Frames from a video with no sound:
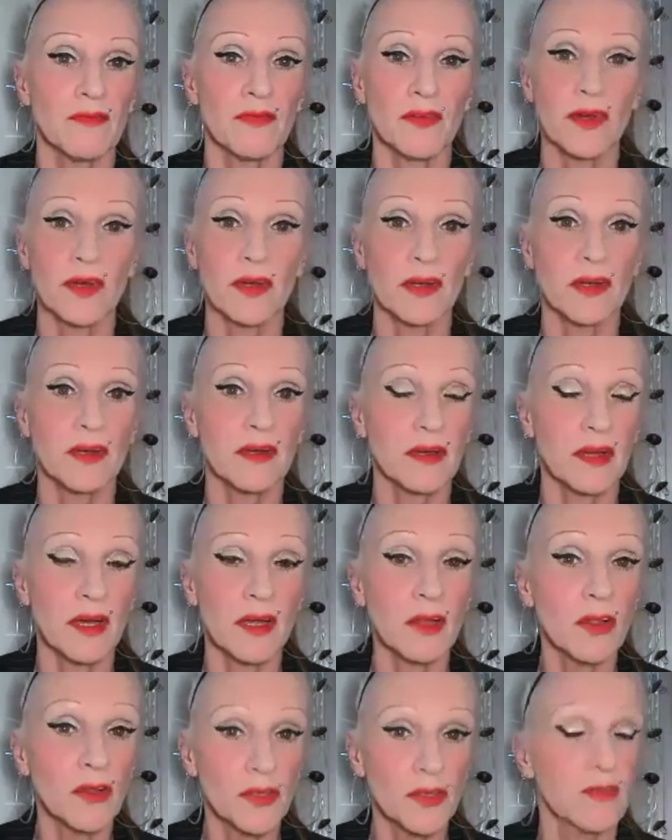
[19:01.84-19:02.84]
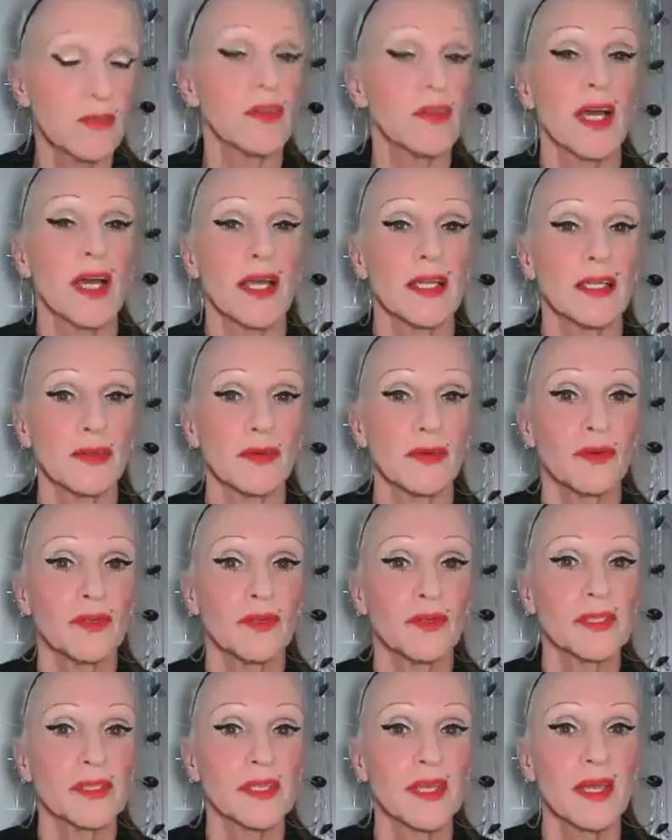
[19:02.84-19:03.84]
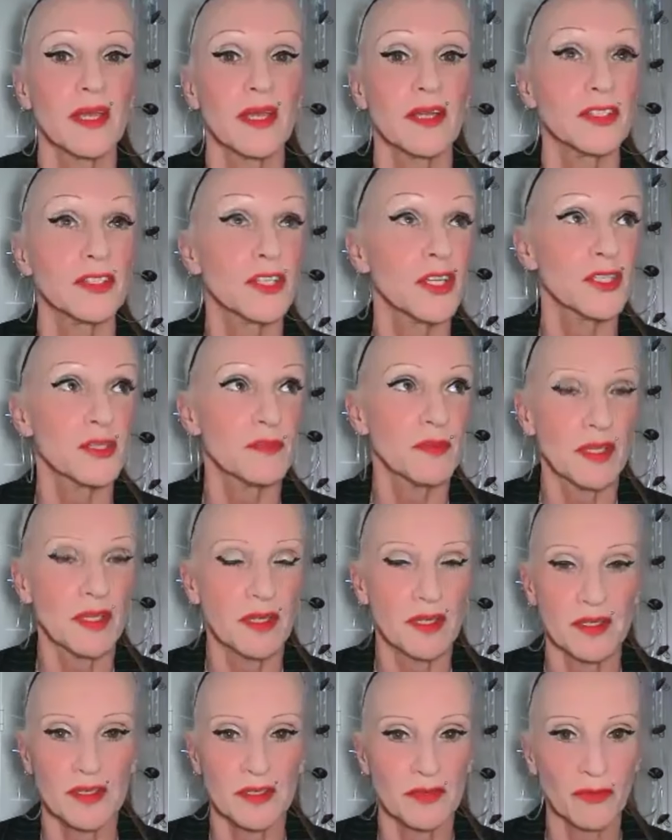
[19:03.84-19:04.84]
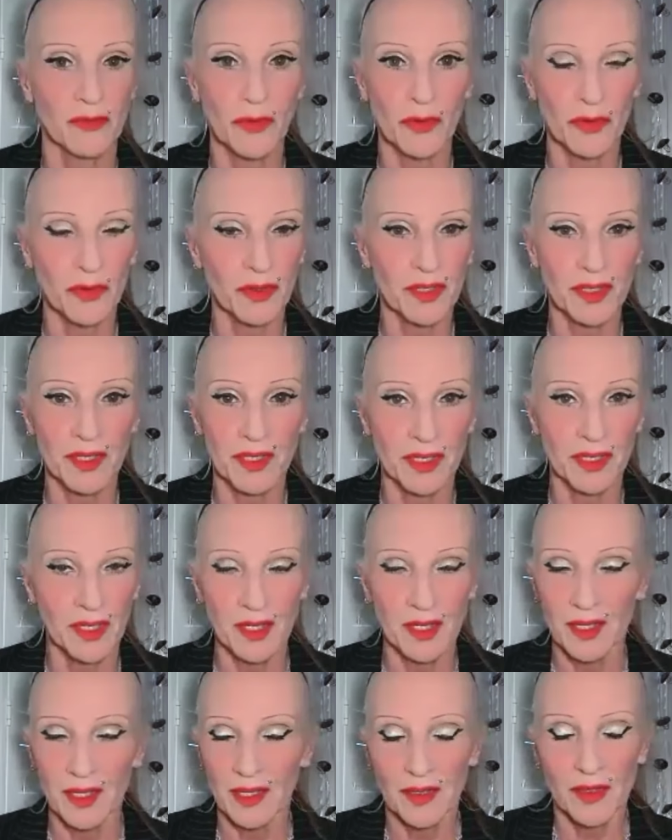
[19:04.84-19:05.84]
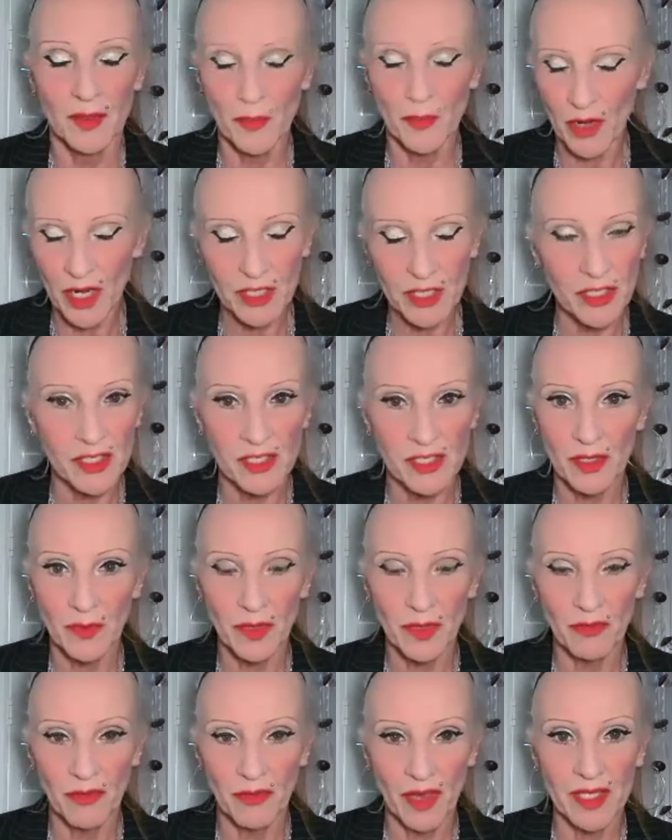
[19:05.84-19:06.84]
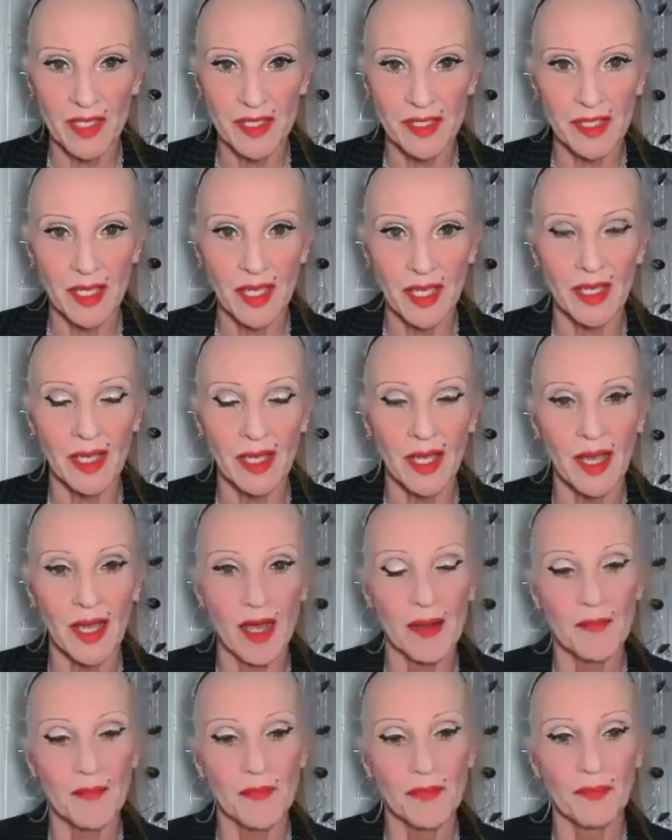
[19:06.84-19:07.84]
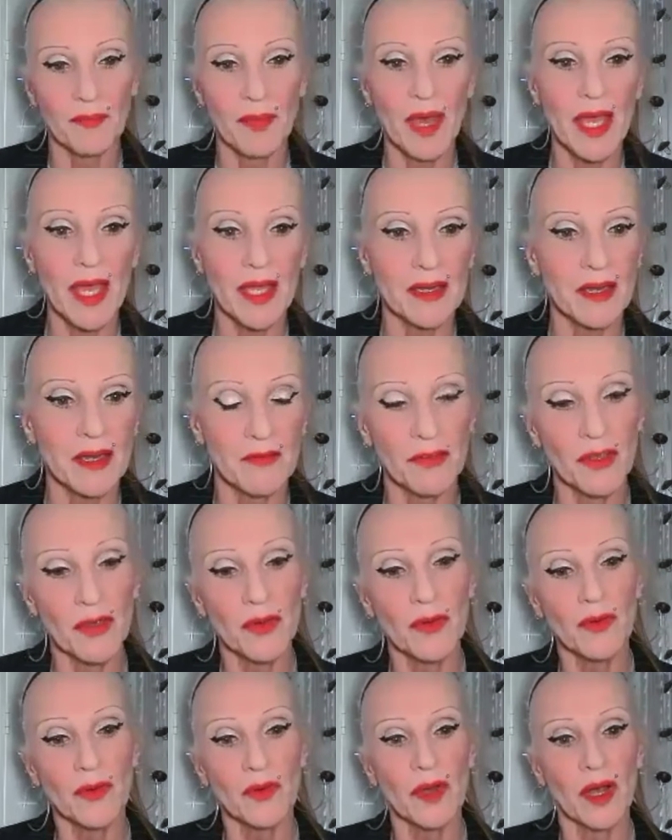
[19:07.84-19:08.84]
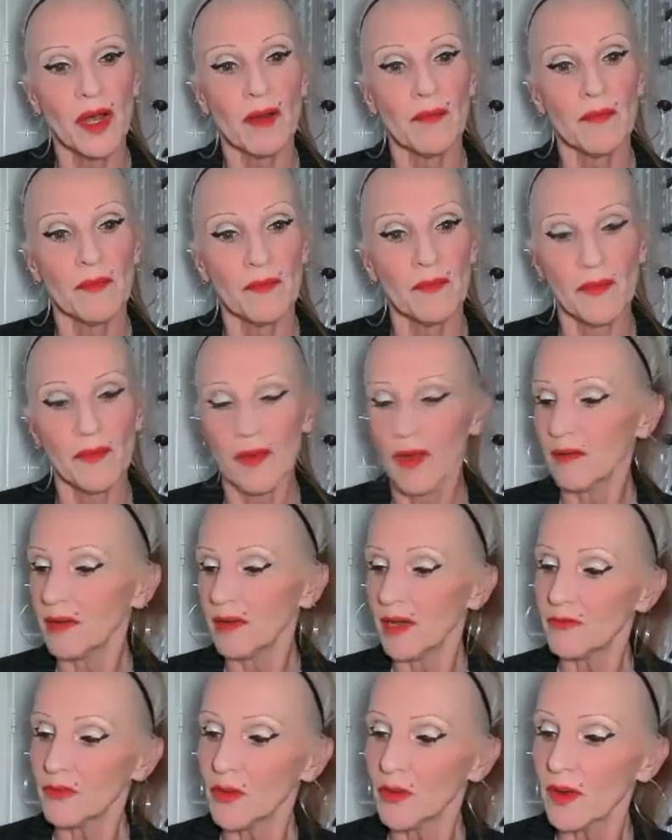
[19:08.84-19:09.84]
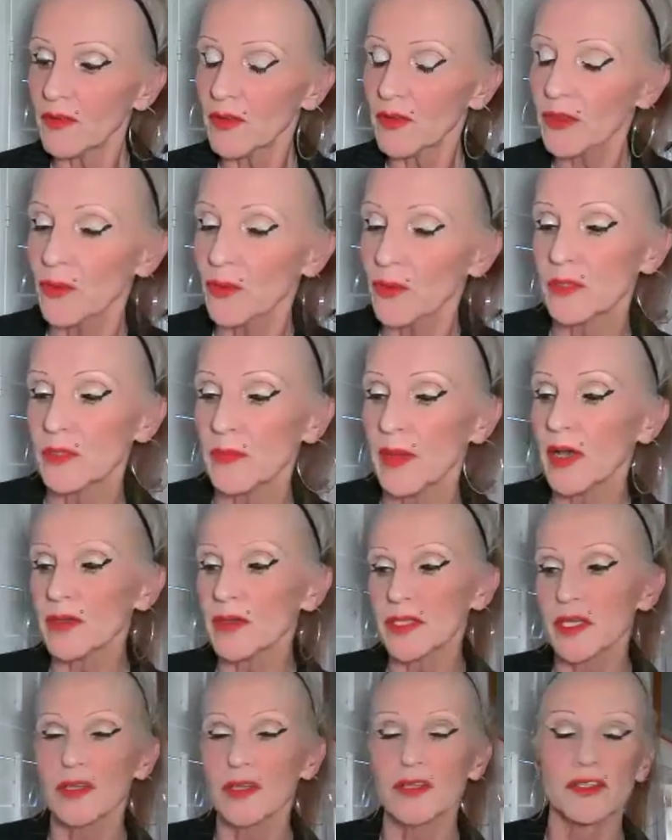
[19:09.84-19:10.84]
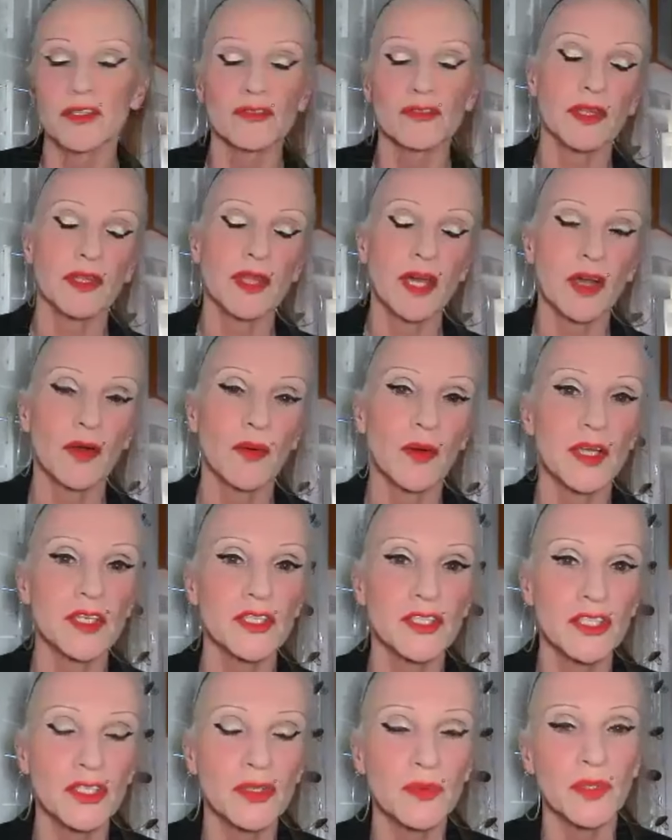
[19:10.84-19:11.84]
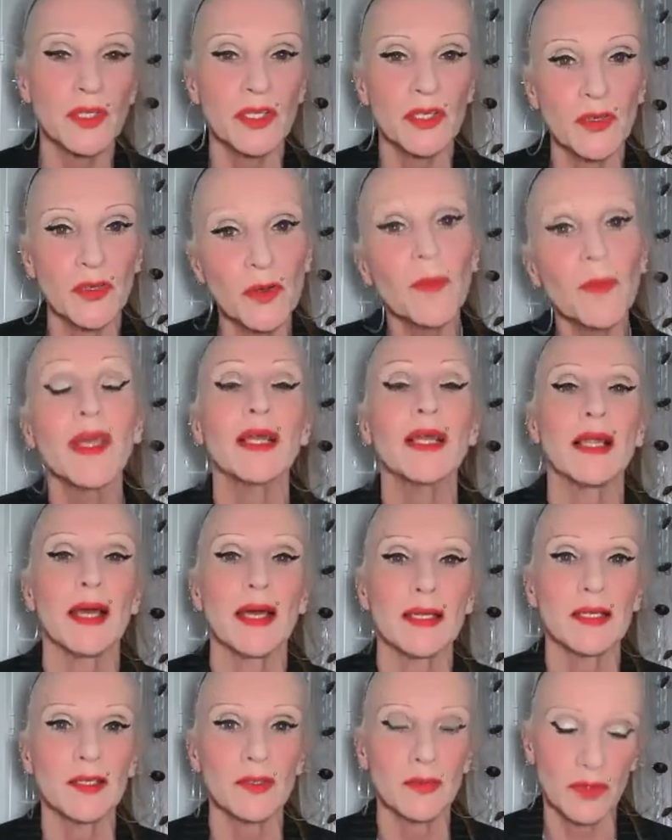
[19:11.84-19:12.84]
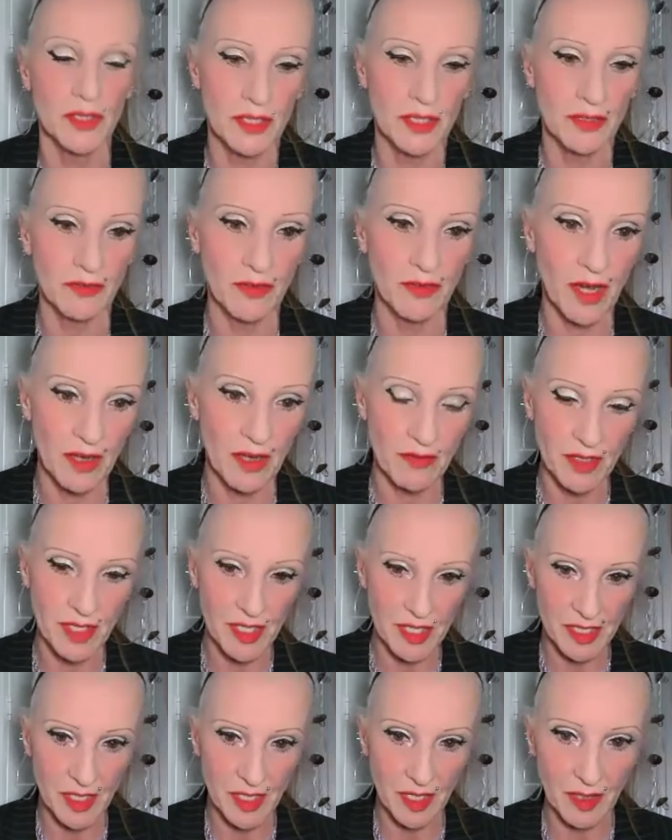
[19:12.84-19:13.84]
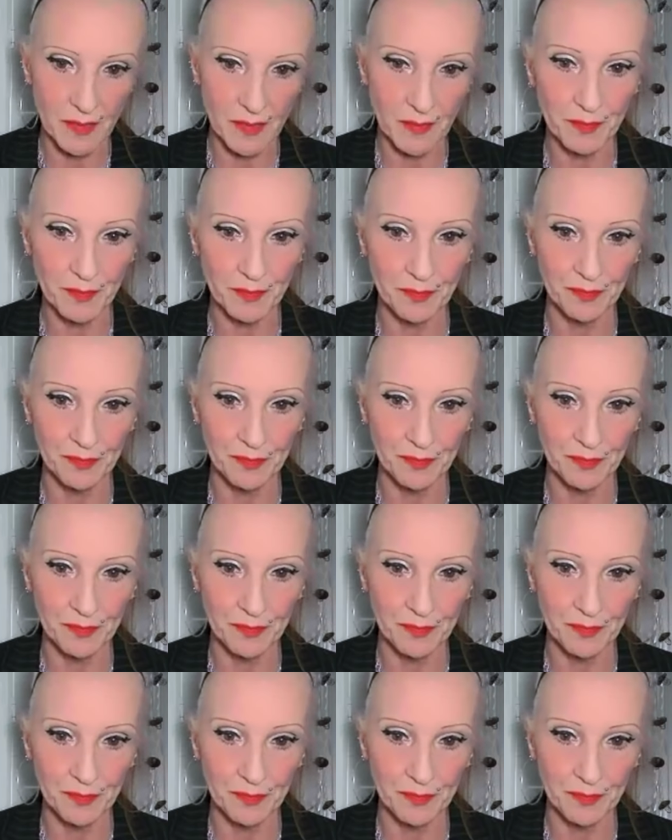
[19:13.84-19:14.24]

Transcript: for a lot of landlords just because of all the the pressures that we're facing. Um, ben, have you um, have you ever thought about answering that question? Will you be a landlord in five years' time?